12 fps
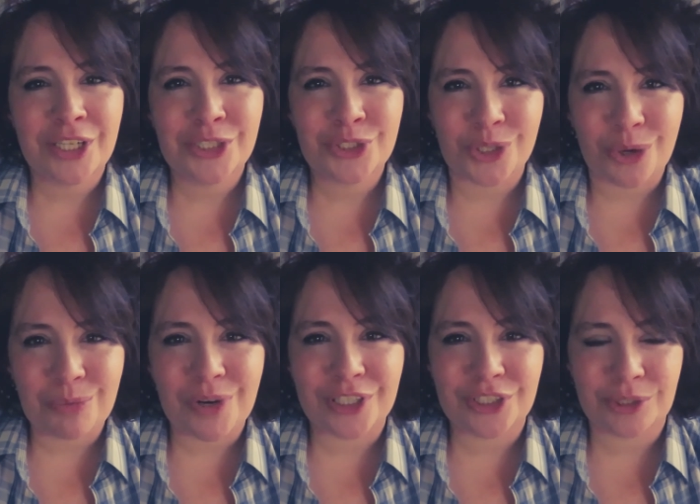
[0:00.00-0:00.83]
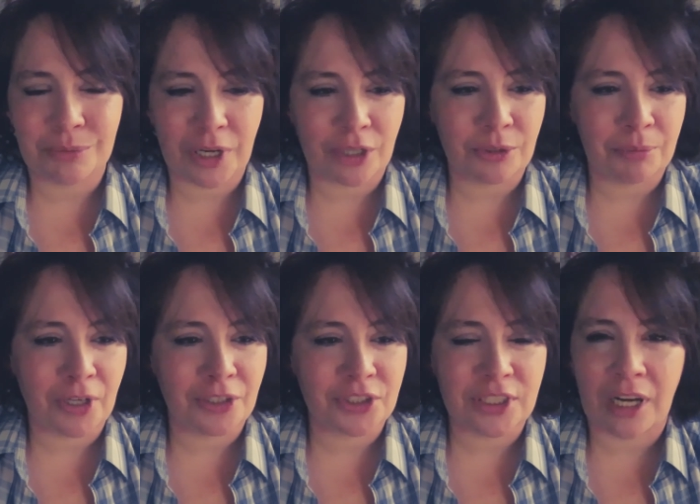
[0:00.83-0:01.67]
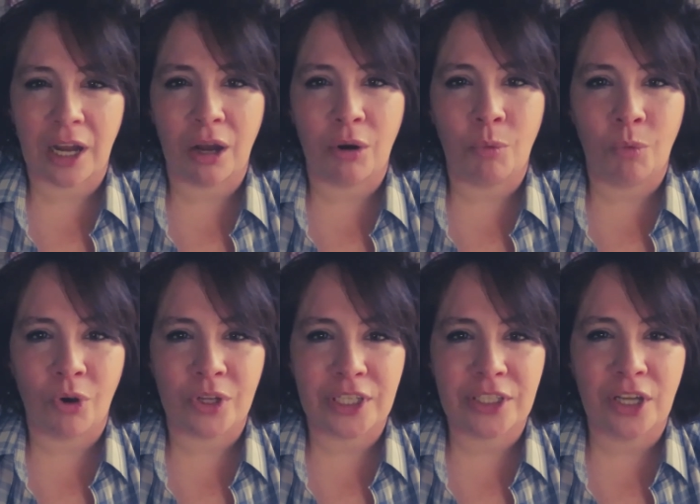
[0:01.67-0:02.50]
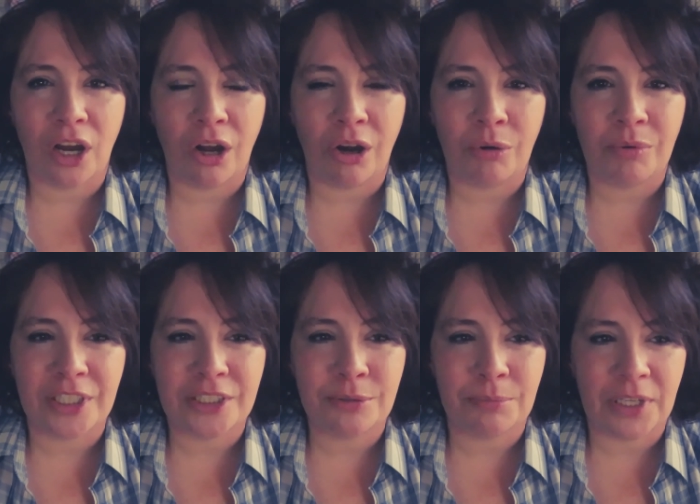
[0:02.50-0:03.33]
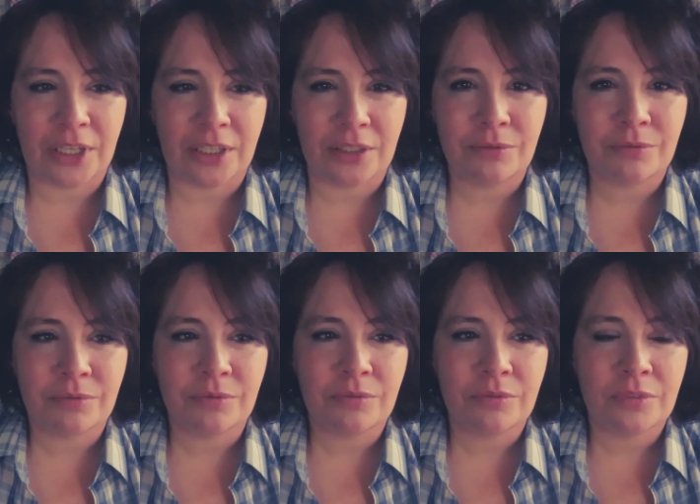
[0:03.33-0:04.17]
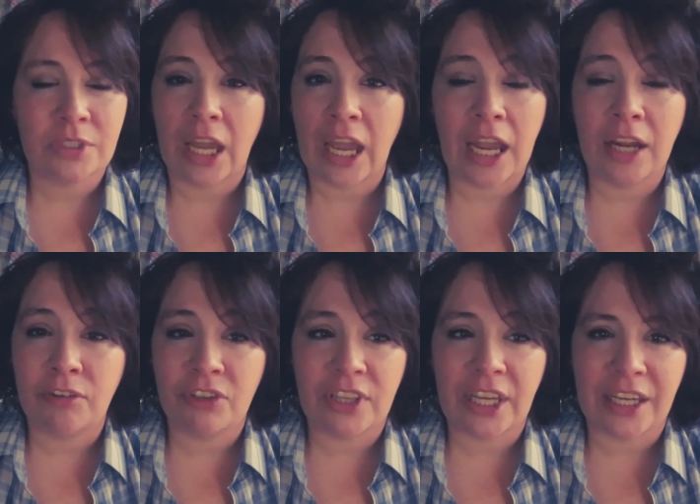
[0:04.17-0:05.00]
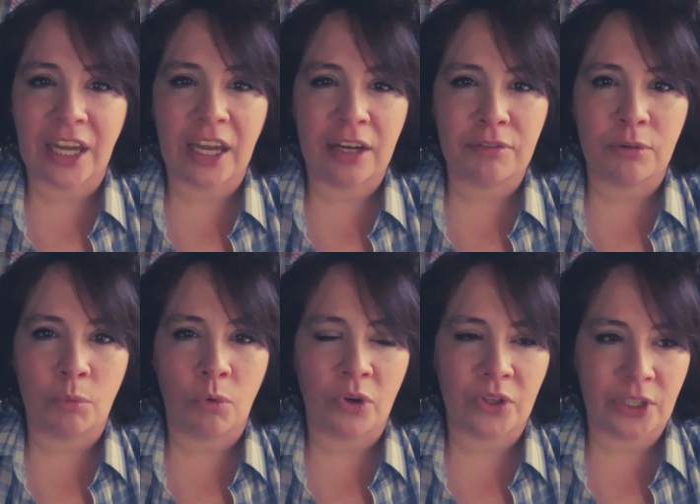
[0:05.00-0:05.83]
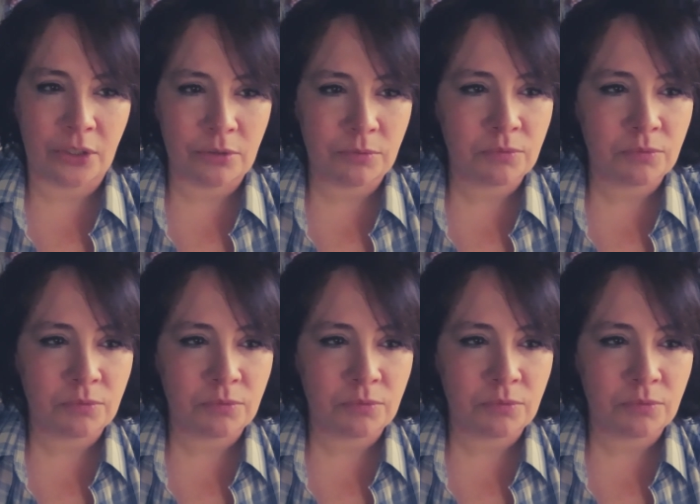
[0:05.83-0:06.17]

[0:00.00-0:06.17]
So much about the person I wanted to always be. Everything I ever wanted.